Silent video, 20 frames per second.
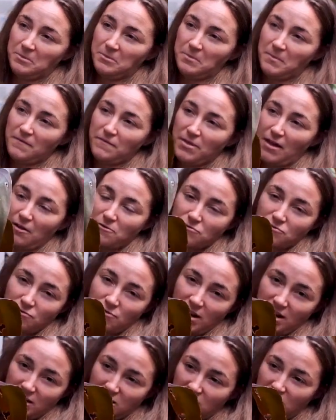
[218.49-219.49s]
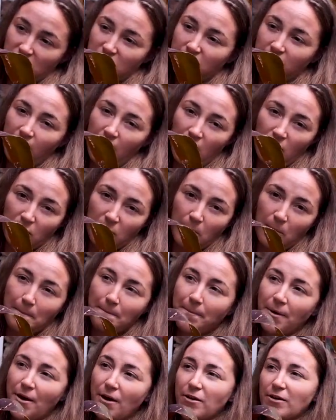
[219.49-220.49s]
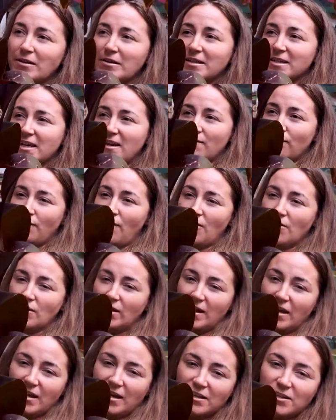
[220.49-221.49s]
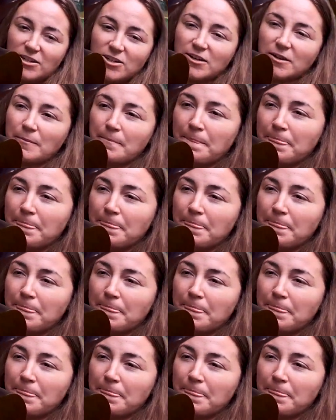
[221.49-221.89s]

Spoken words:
With that rich, dark burgundy foliage,